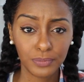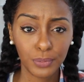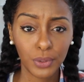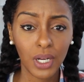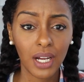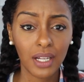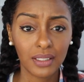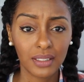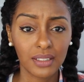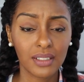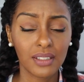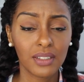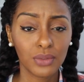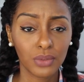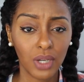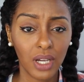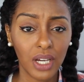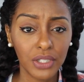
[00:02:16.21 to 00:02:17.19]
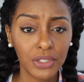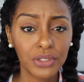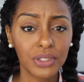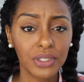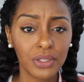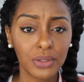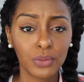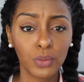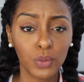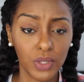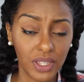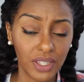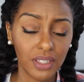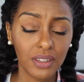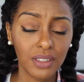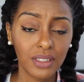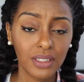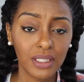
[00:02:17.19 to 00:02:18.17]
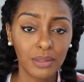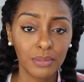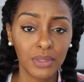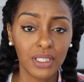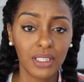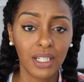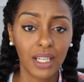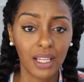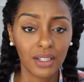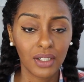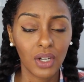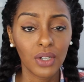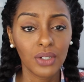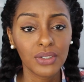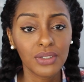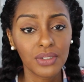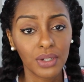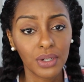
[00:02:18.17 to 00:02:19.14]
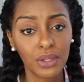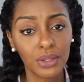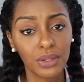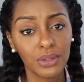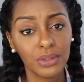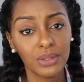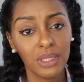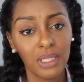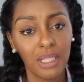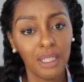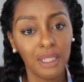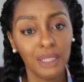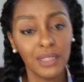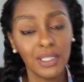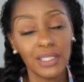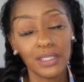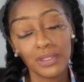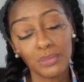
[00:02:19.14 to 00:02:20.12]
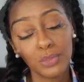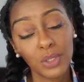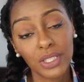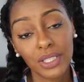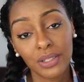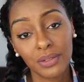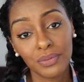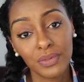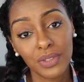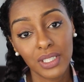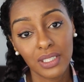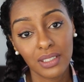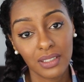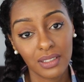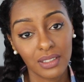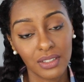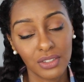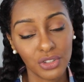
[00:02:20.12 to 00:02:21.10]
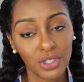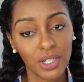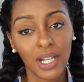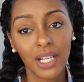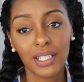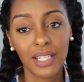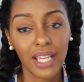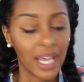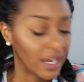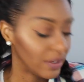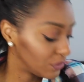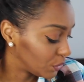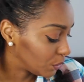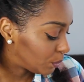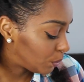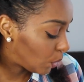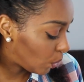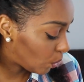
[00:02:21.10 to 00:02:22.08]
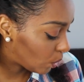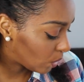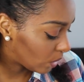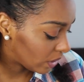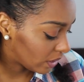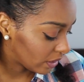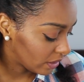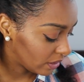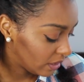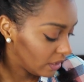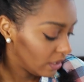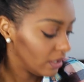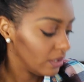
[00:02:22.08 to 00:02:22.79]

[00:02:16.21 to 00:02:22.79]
products under within the limit and also it's more convenient than trying to have to pour